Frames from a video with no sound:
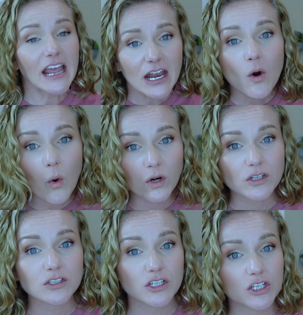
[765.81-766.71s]
in
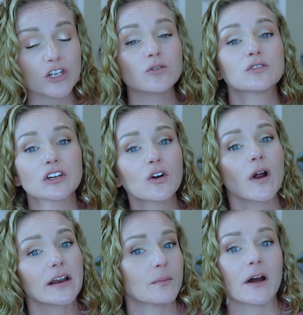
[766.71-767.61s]
order to choose the
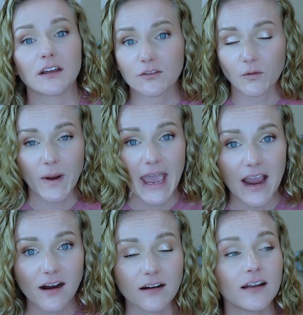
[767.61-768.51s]
correct products for my
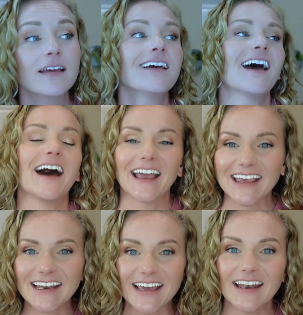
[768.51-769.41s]
hair. I
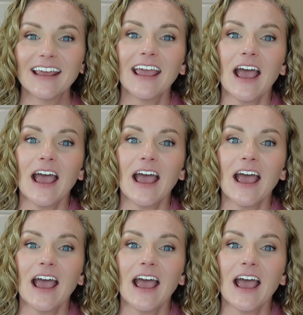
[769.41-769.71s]
get it.